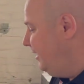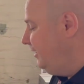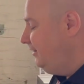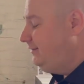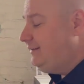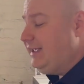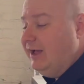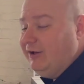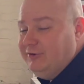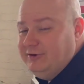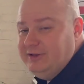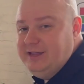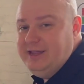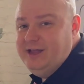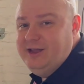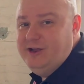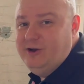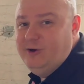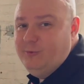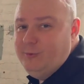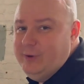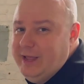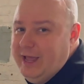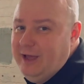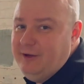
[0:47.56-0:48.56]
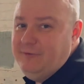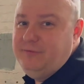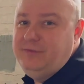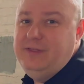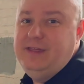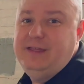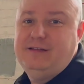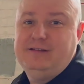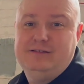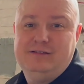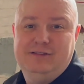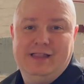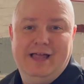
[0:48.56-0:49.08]
Down here, we have
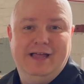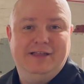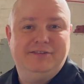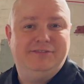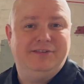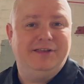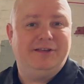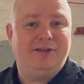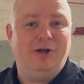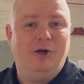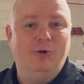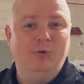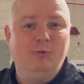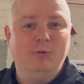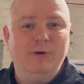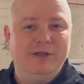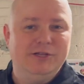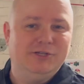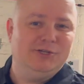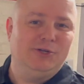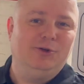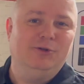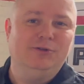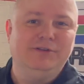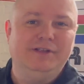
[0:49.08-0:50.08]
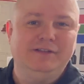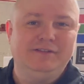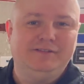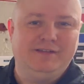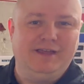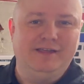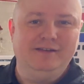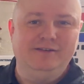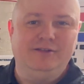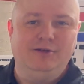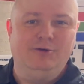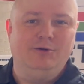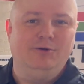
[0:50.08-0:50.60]
the classic original
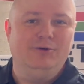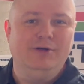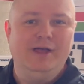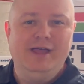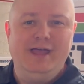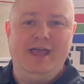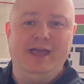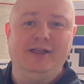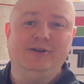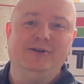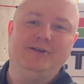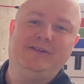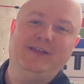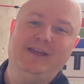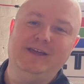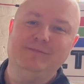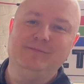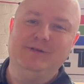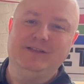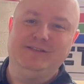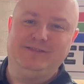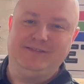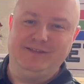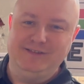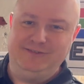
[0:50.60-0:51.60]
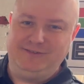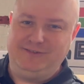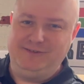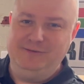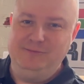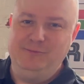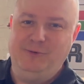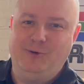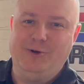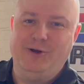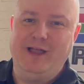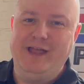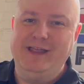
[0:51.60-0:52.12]
Nintendo Entertainment System,
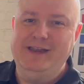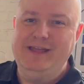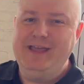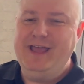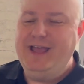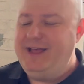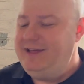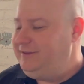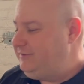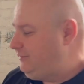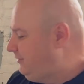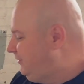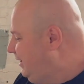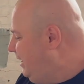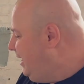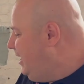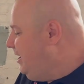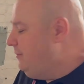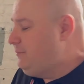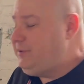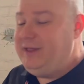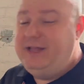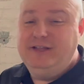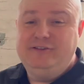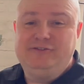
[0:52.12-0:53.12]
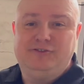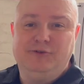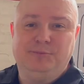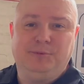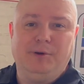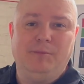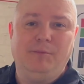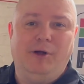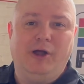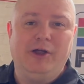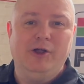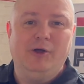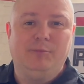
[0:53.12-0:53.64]
or NES, playing
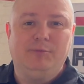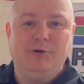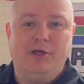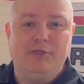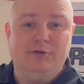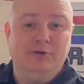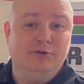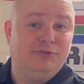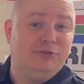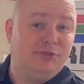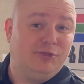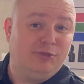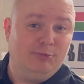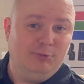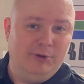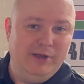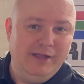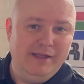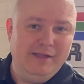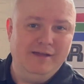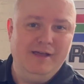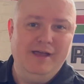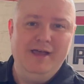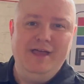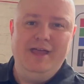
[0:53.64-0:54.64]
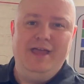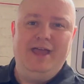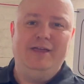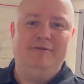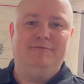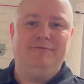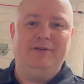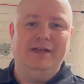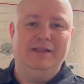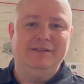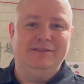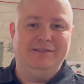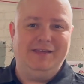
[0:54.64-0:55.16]
Super Mario Bros. 3, a
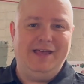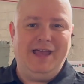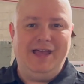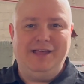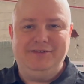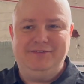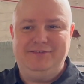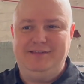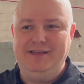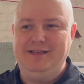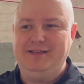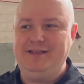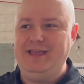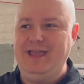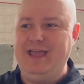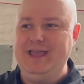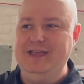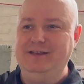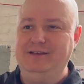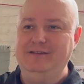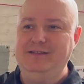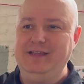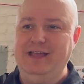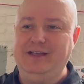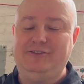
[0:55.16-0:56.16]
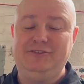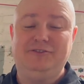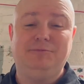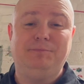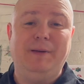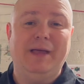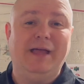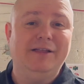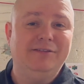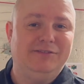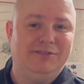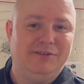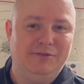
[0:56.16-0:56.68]
fantastic and
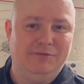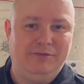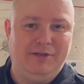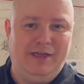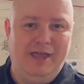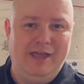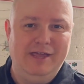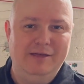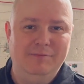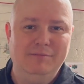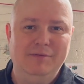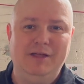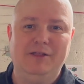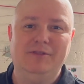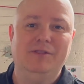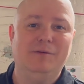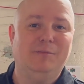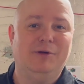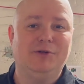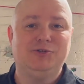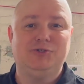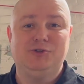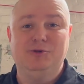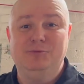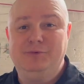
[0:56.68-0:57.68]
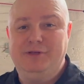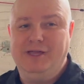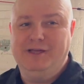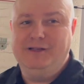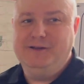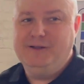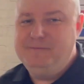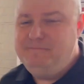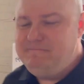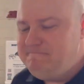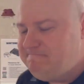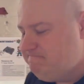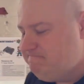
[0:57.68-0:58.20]
expansive game in the Mushroom Kingdom.